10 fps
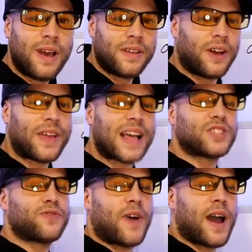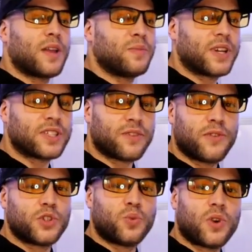Now that's fine, because the
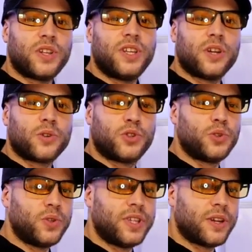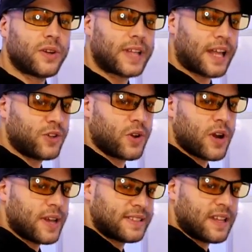first 1 year, 2 years that
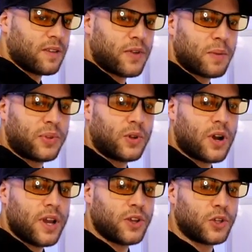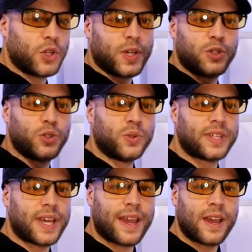you're a self-employed, you're doing two
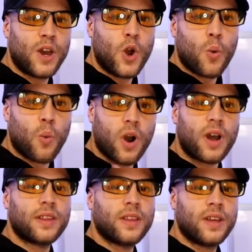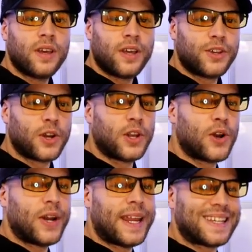things. One, you're
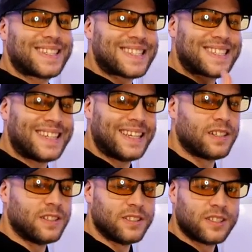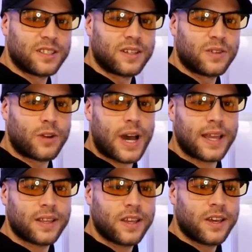learning skills.
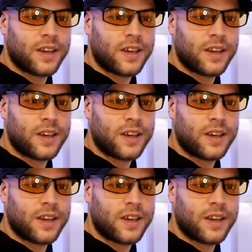Right?